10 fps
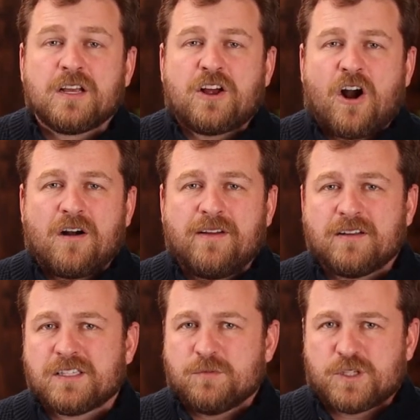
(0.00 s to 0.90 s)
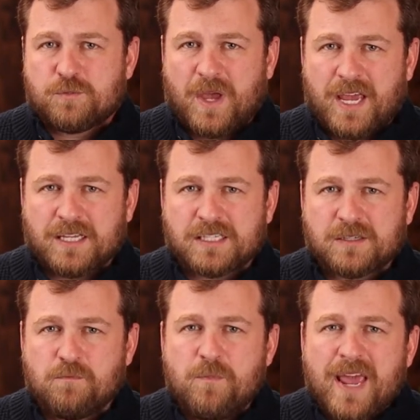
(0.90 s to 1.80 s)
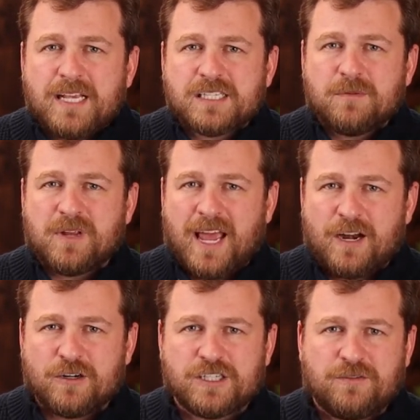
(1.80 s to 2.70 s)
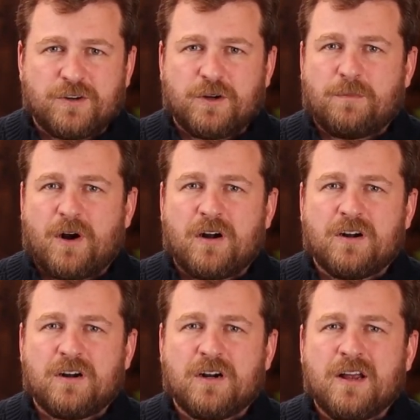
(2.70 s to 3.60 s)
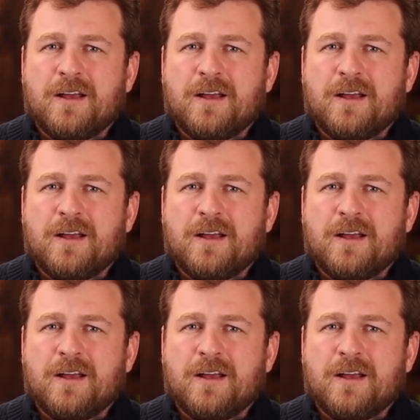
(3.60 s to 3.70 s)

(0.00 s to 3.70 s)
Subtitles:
Carve out some space. Make some energy for your partner.